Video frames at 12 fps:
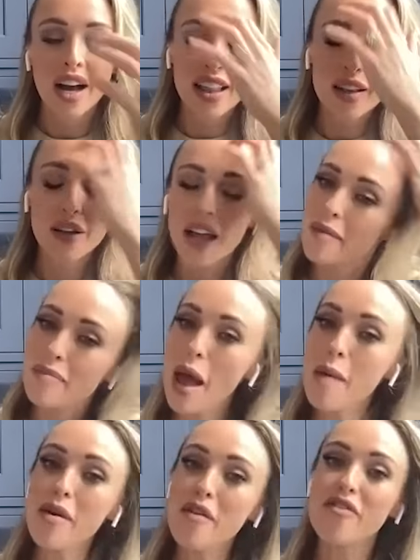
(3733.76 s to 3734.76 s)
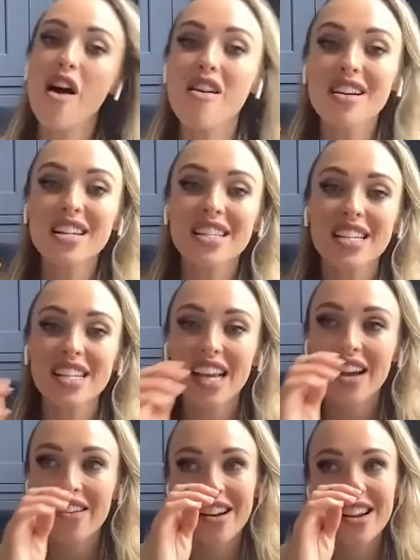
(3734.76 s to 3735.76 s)
And they were like, "Baby Forrest is
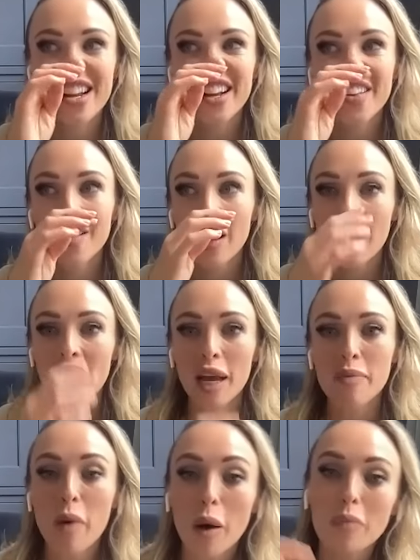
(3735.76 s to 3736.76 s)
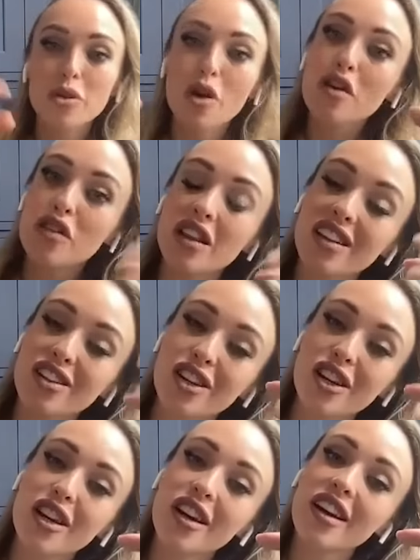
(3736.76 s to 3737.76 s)
here," and he popped over the little
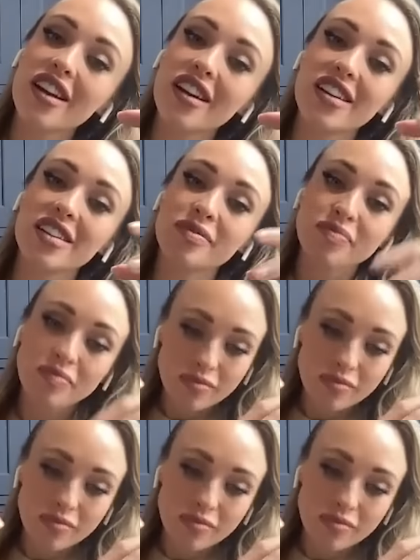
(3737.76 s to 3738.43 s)
curtain and